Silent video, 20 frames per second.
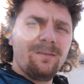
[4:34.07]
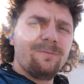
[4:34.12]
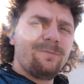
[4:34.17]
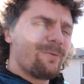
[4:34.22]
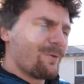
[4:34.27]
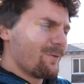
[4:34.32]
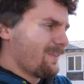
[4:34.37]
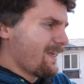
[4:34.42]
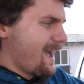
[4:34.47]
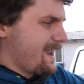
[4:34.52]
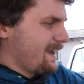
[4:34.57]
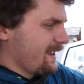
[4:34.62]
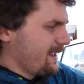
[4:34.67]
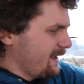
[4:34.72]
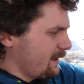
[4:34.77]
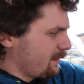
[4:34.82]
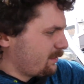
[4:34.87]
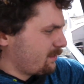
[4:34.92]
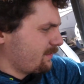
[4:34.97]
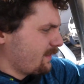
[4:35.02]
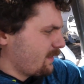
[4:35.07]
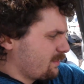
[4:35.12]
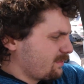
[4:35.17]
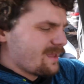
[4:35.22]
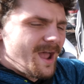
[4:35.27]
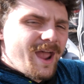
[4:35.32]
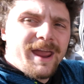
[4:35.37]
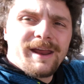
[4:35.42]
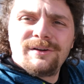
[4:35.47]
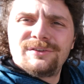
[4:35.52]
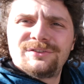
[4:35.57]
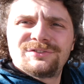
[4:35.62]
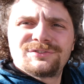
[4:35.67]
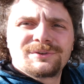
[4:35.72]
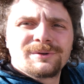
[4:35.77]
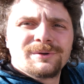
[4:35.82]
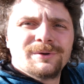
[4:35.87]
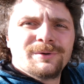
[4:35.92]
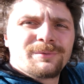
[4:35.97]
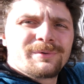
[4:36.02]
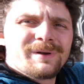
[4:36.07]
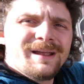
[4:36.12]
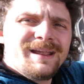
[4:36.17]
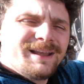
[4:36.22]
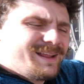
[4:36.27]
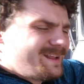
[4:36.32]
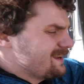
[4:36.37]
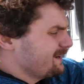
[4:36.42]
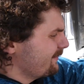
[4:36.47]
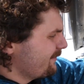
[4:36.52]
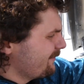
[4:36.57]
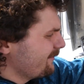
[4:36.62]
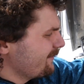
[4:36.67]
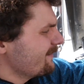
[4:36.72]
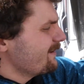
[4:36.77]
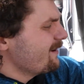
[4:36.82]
for that is this idle screw right here